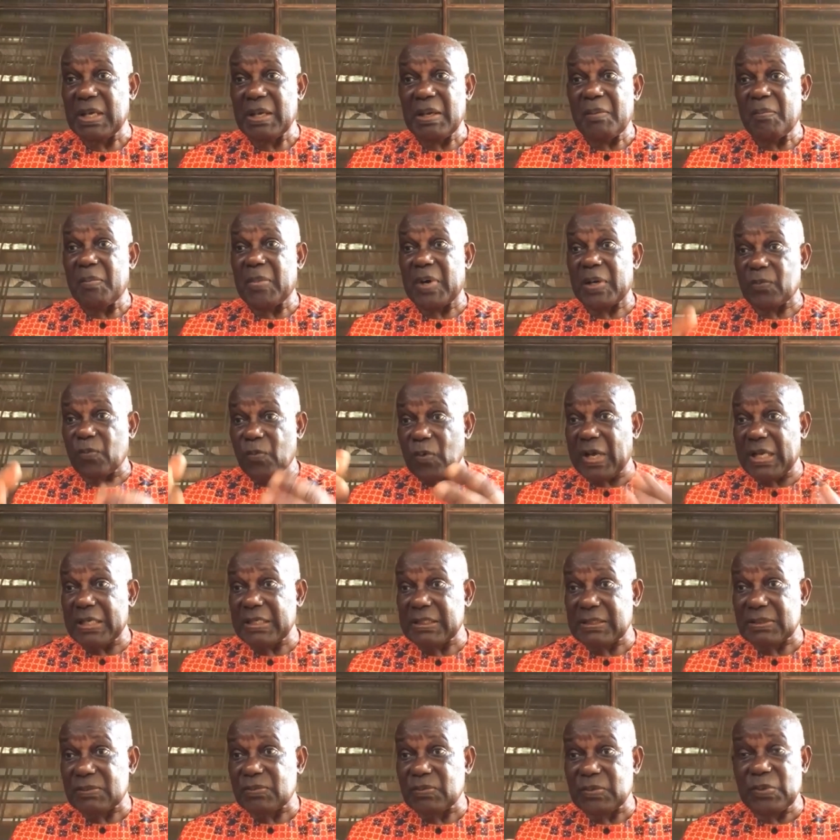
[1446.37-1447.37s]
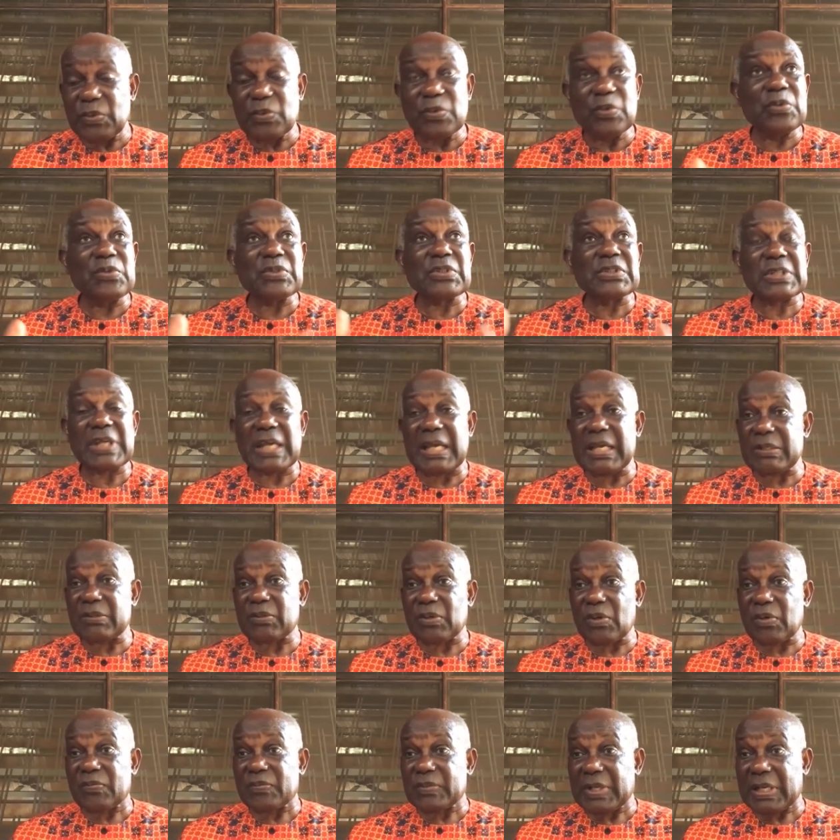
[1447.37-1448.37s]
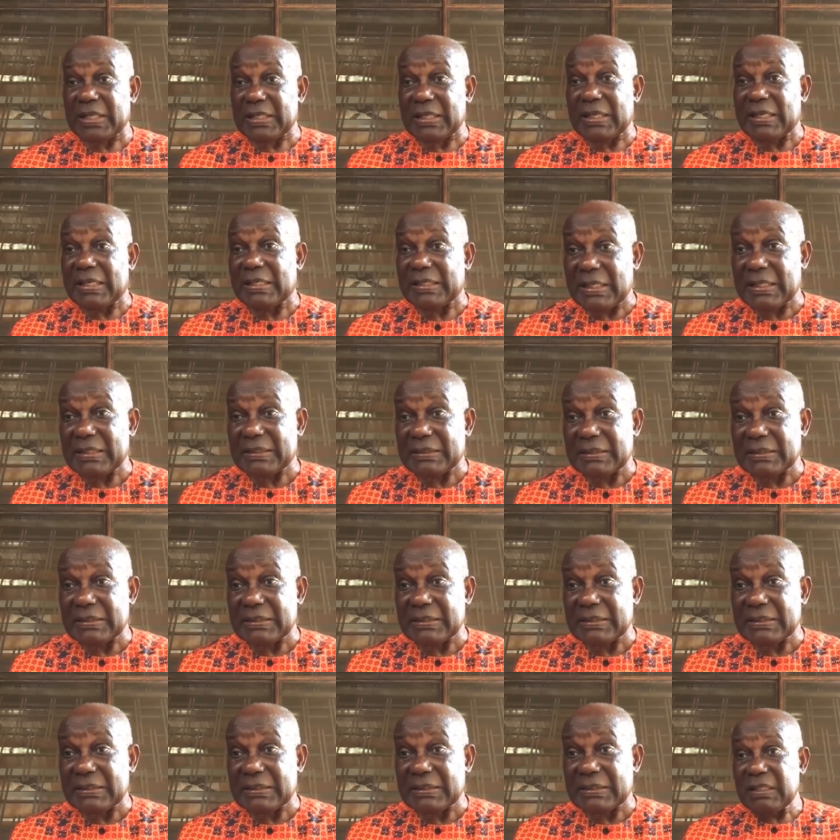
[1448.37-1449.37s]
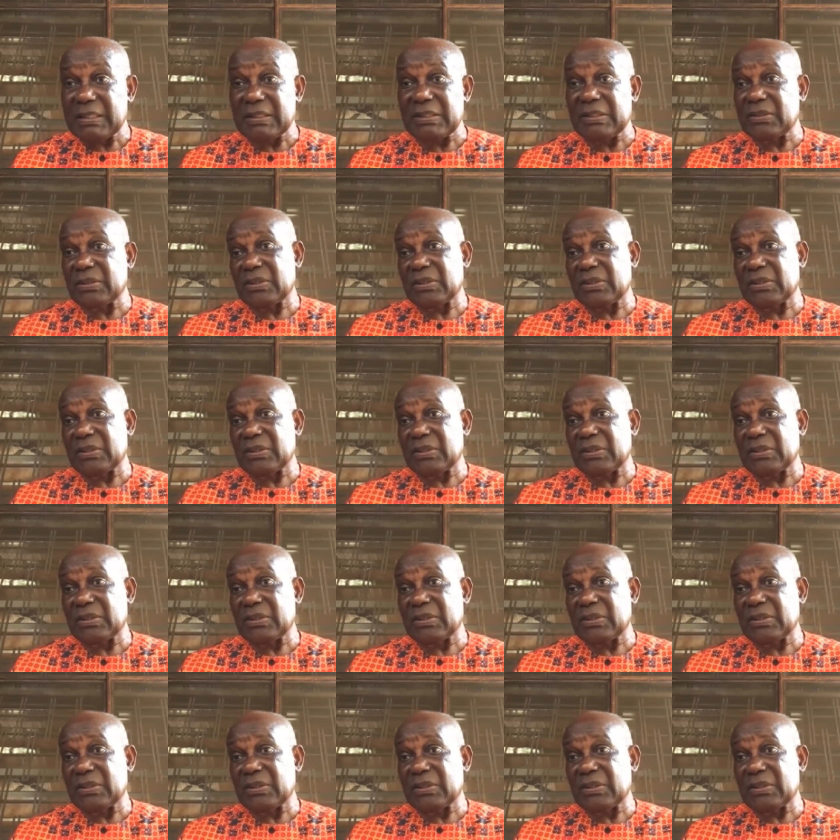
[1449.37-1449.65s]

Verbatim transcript: But once you lose sight of that energy, you